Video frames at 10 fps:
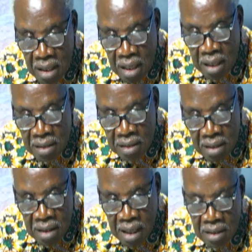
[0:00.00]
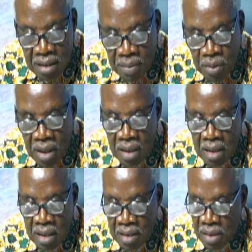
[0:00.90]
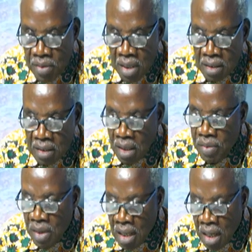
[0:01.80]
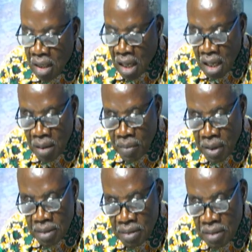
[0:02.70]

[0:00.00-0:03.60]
Yanti, a semoir. Now, yes, we are seeing you here in Aban.